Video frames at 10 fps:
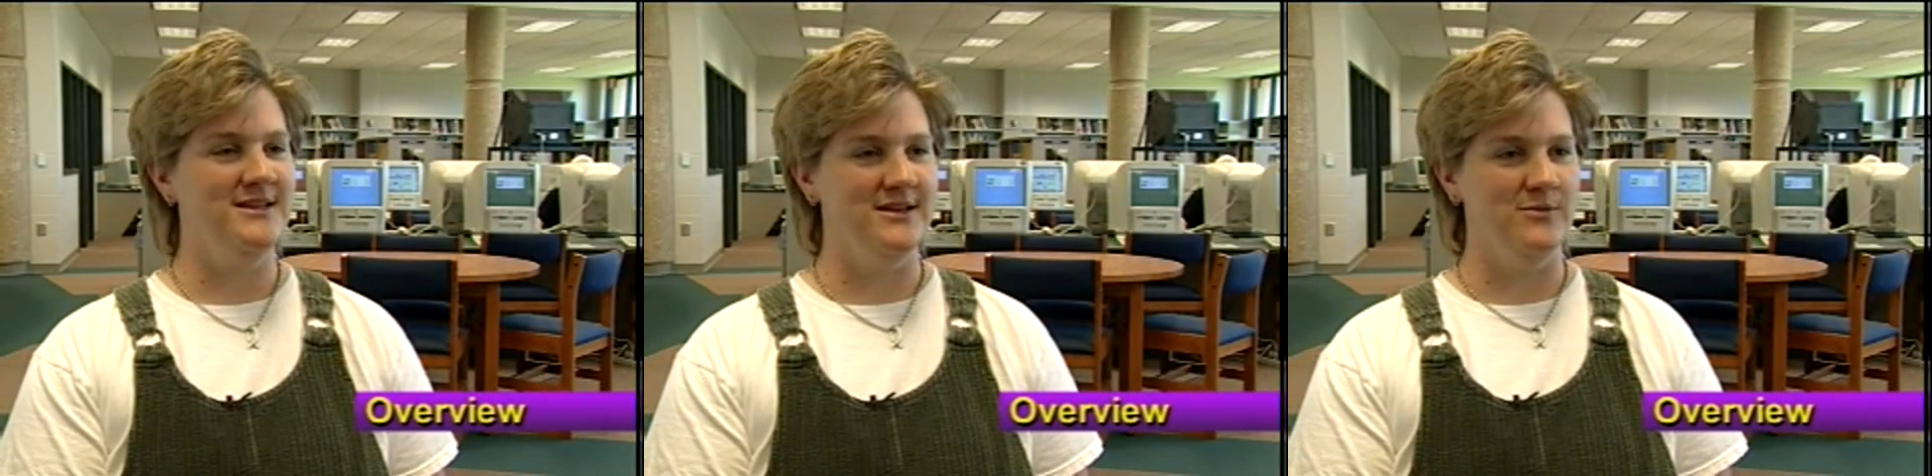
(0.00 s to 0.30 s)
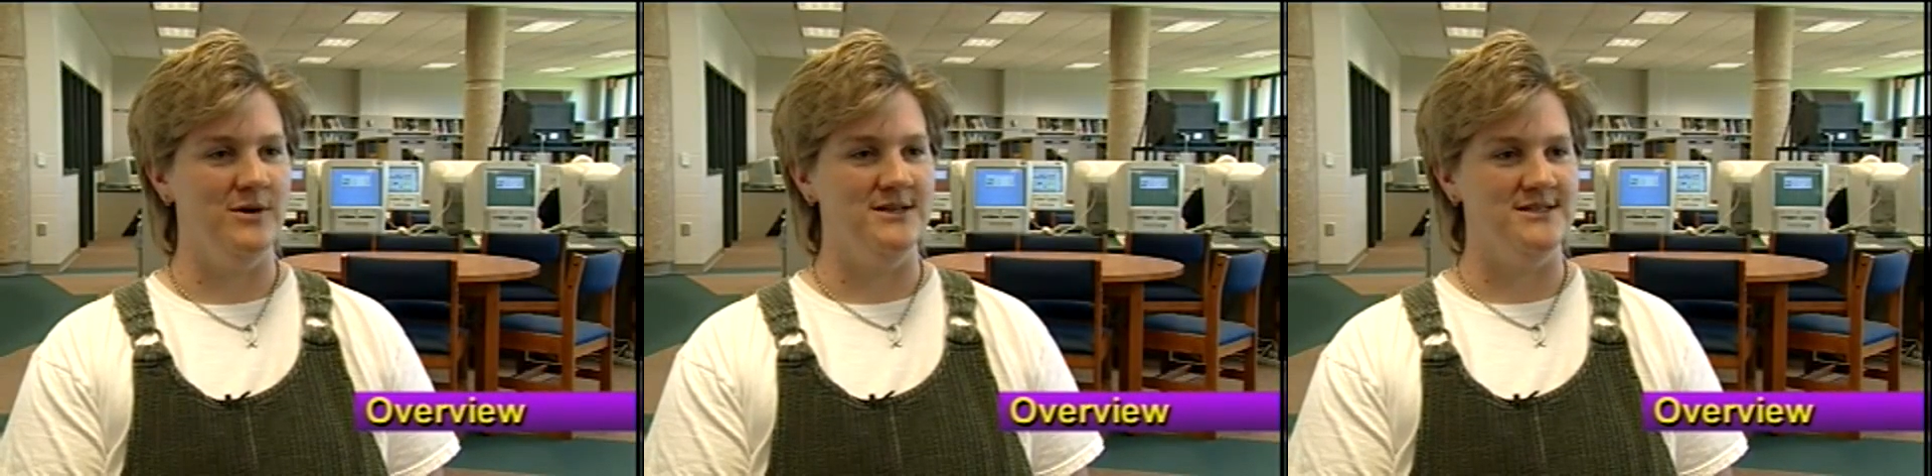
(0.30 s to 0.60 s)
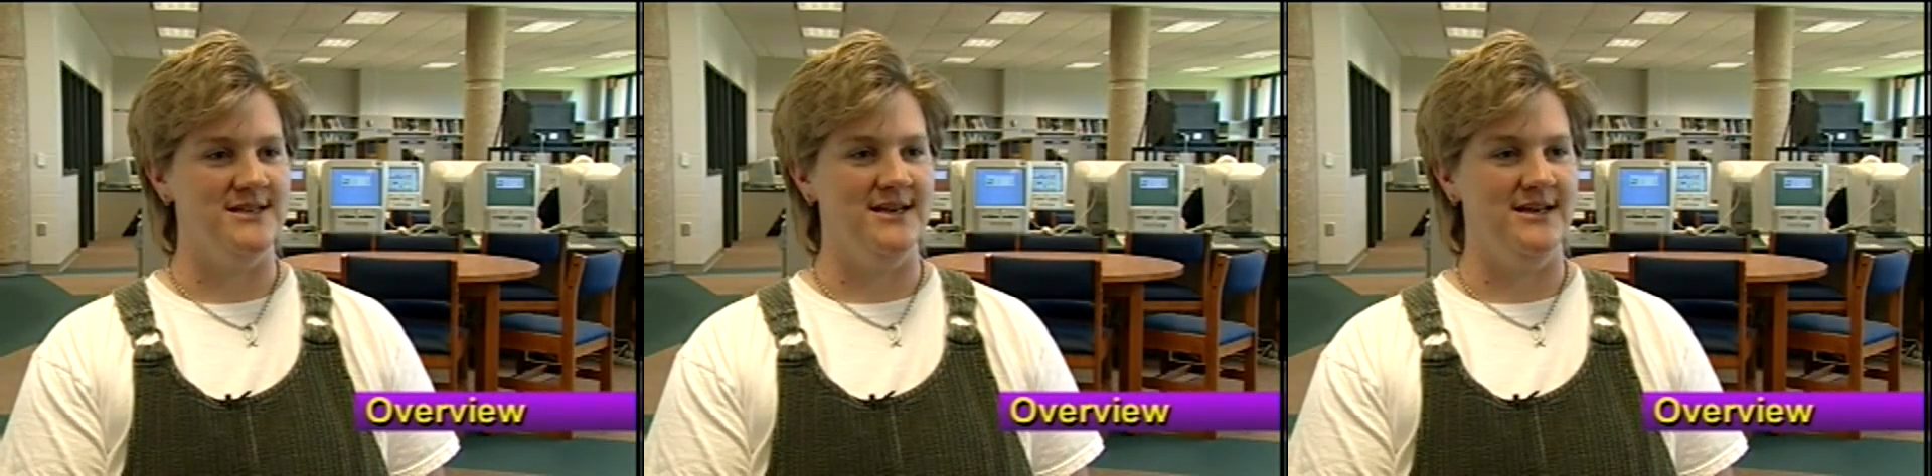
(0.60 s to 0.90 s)
did
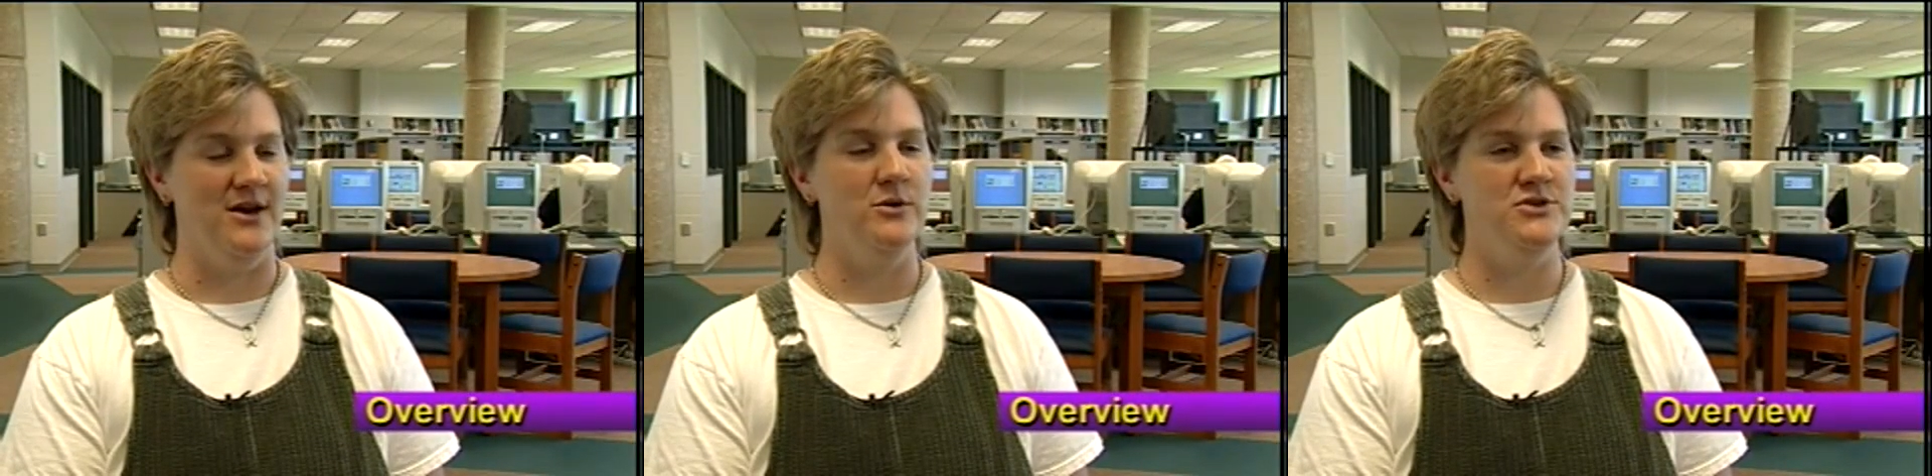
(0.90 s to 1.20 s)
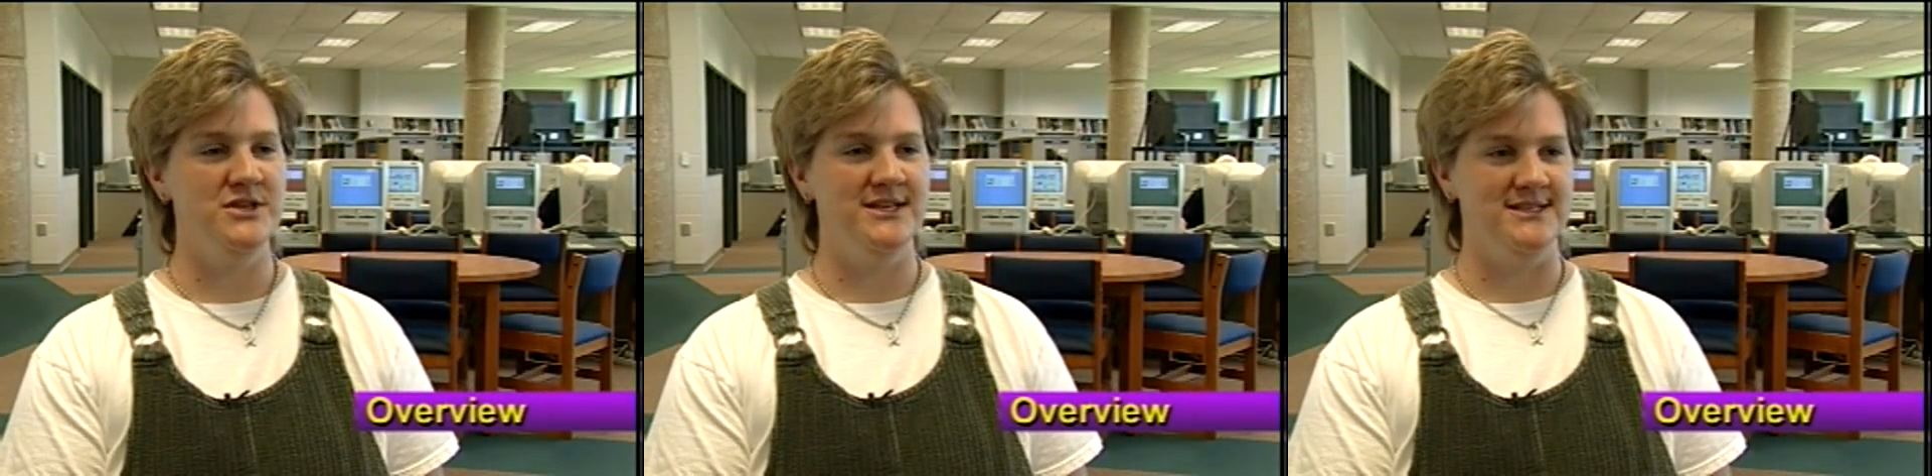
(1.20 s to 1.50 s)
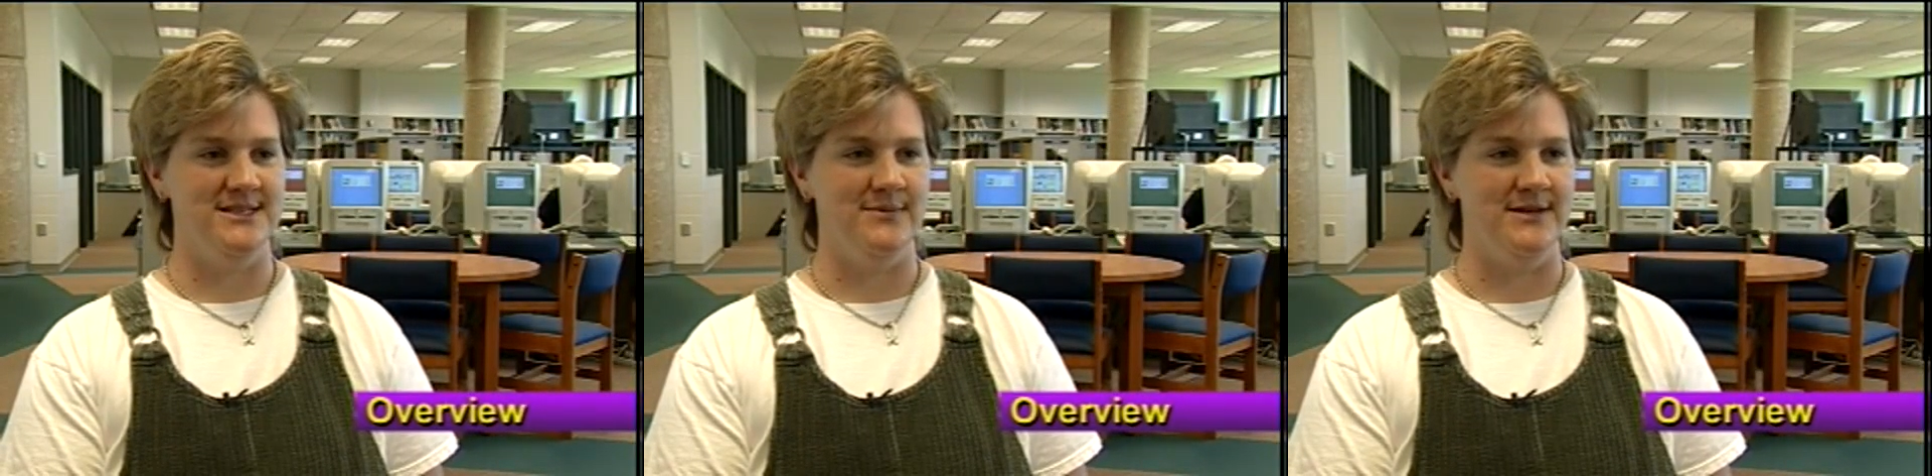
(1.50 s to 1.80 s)
was an ocean
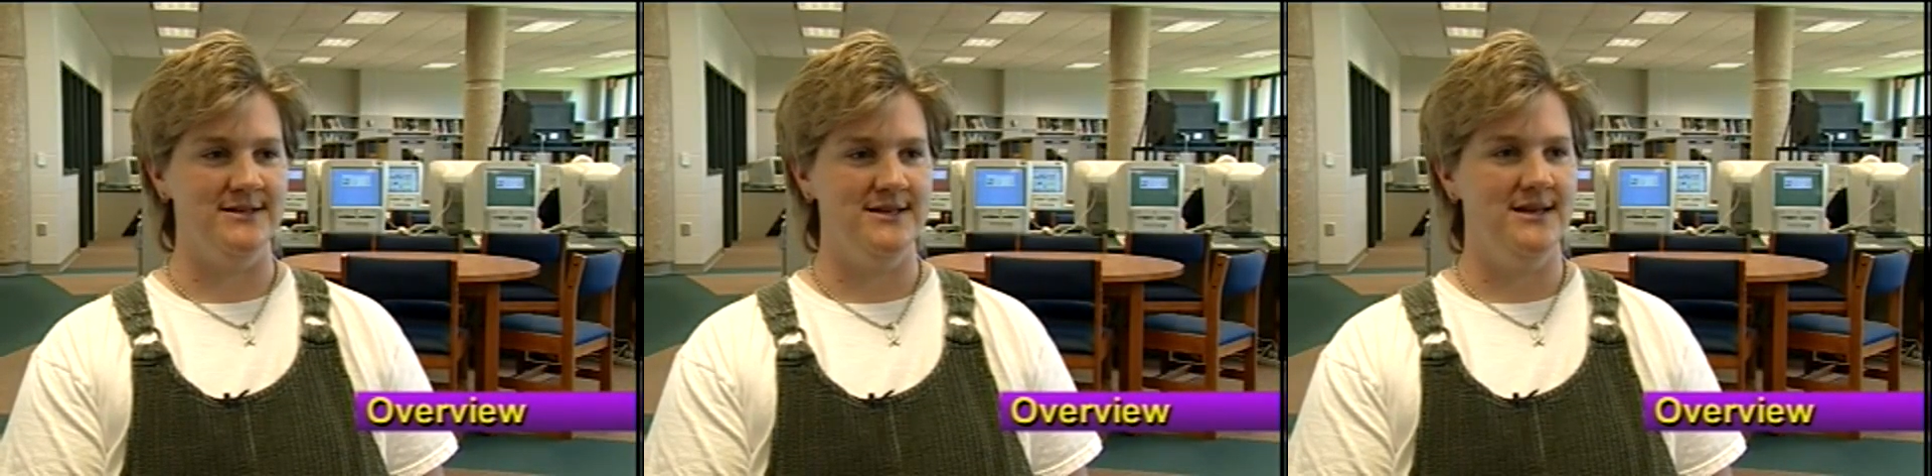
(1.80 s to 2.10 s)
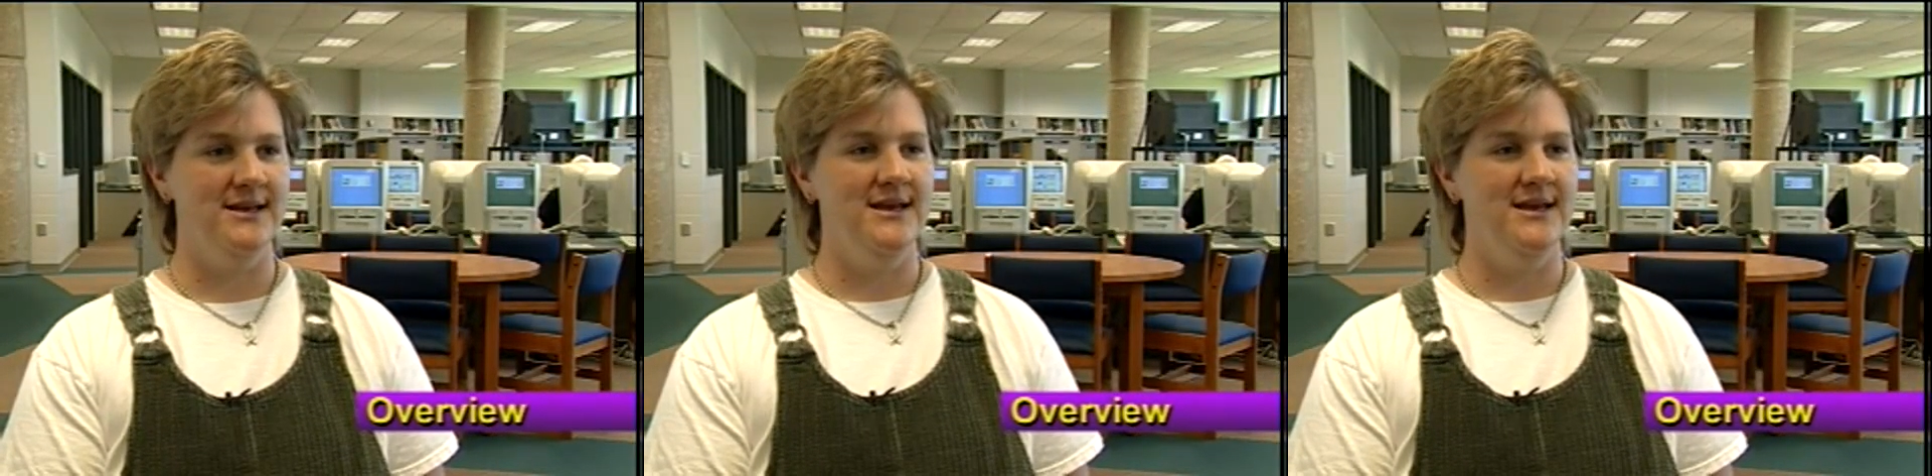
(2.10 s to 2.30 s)
exhibit,